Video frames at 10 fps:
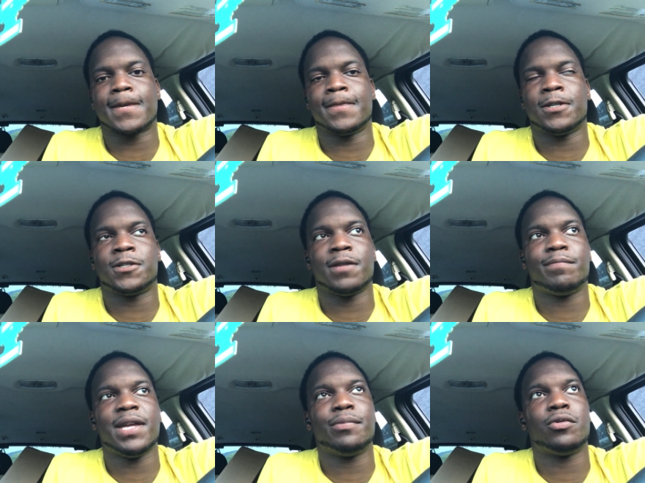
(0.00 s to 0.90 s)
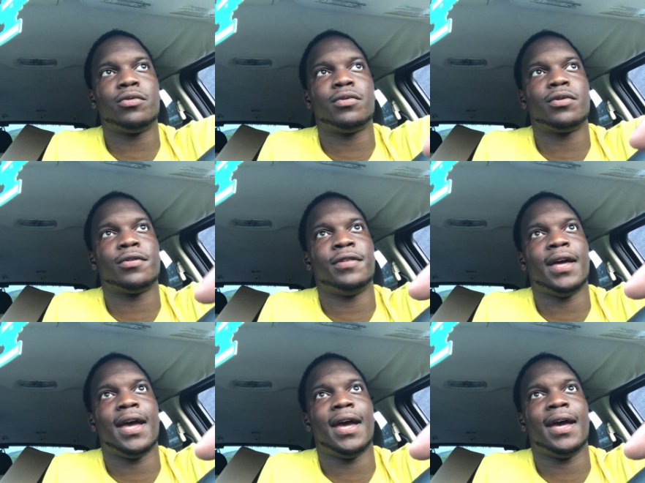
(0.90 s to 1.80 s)
there's some people
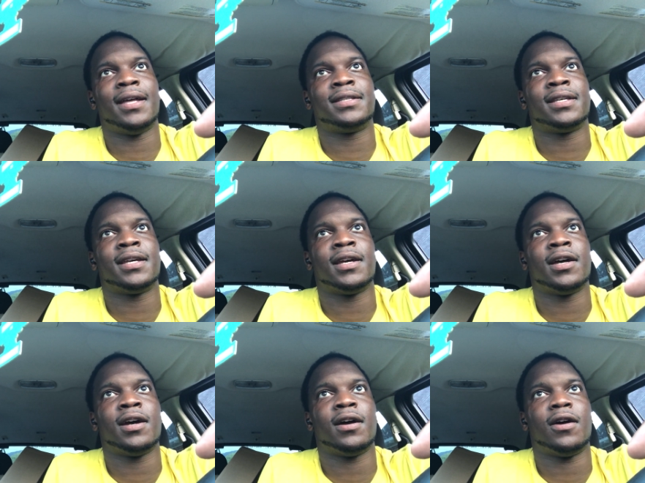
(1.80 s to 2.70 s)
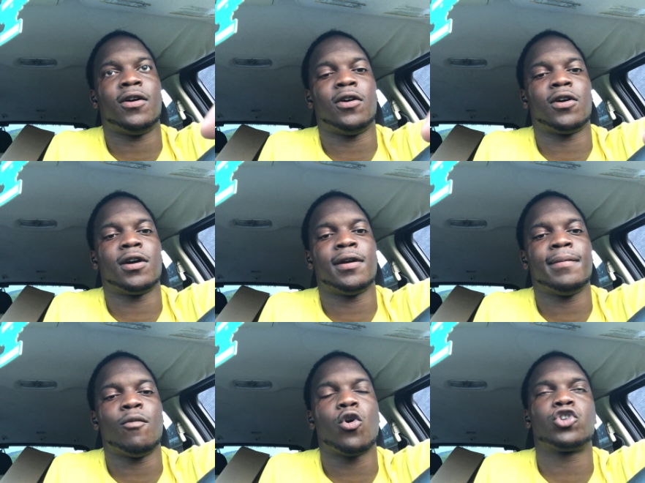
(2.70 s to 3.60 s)
that are
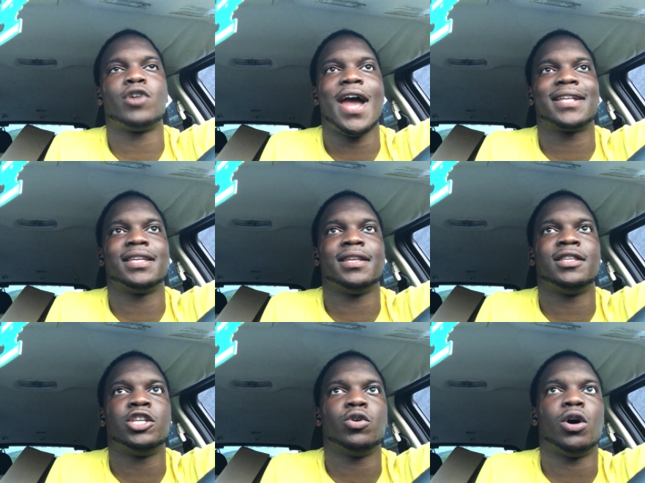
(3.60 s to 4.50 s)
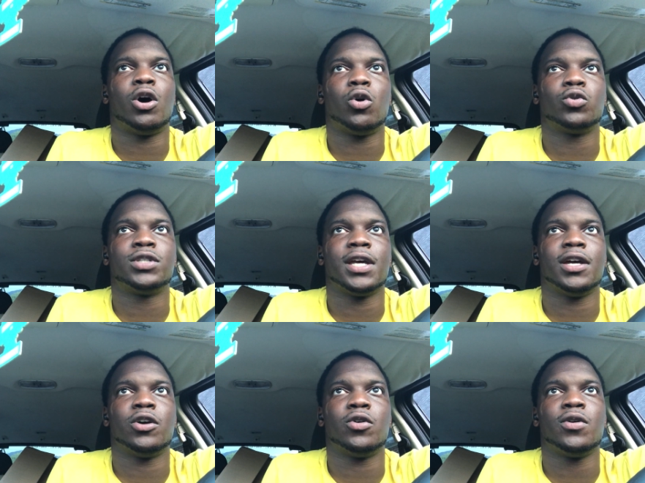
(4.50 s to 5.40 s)
more attracted to a
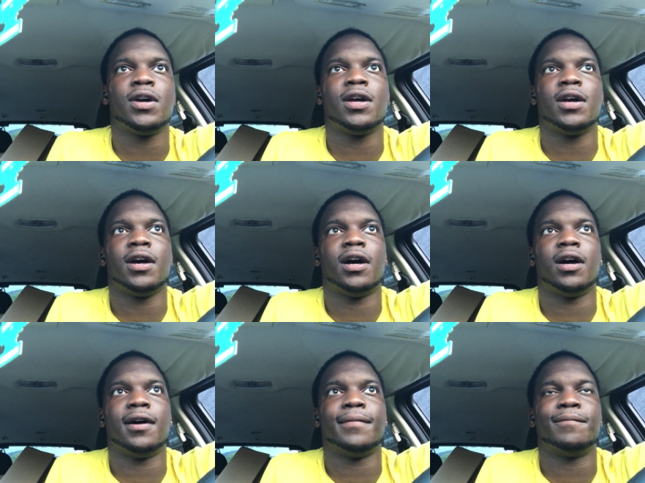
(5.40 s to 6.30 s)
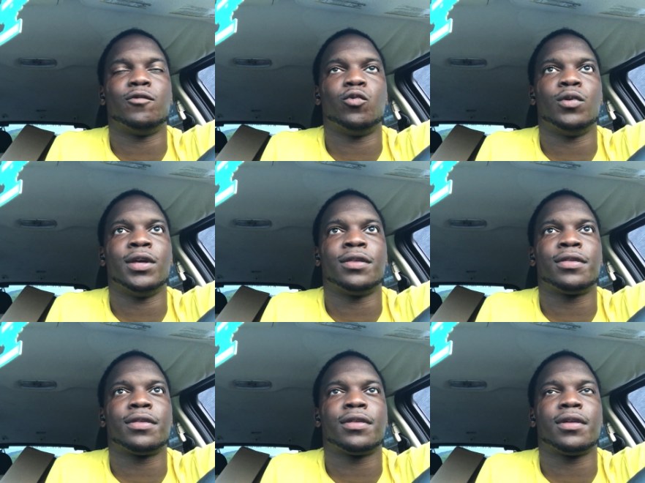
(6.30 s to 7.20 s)
wholetail um, with
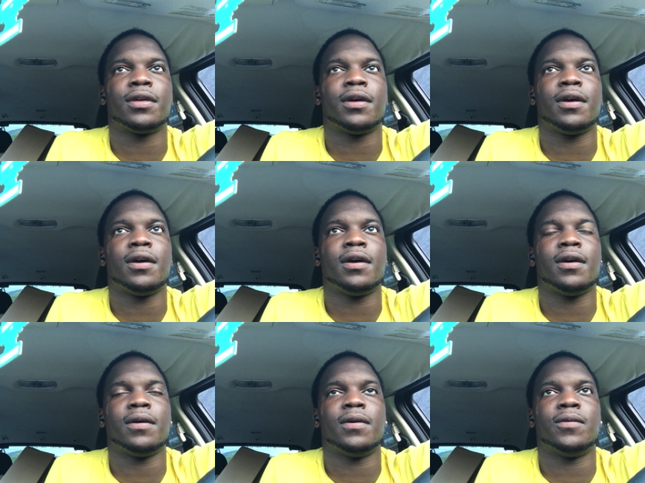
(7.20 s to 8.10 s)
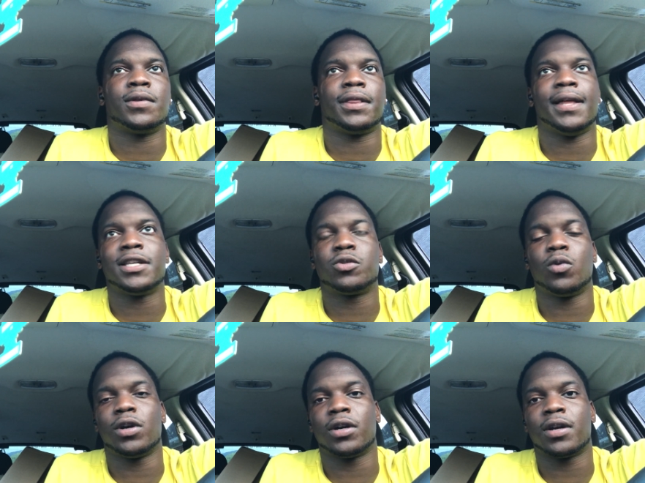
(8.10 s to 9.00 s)
with less
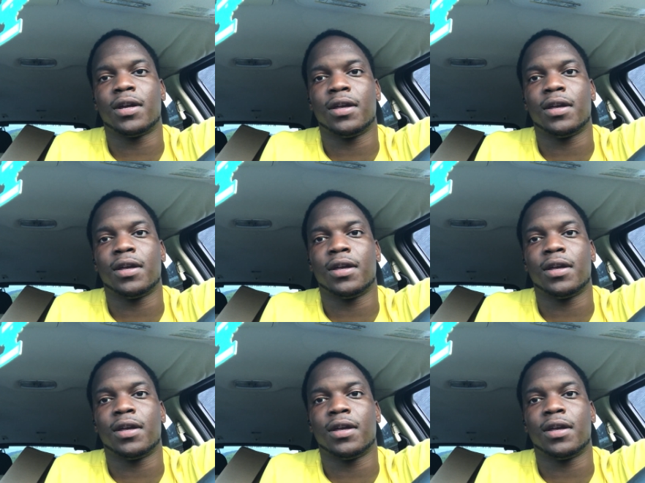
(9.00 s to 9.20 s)
work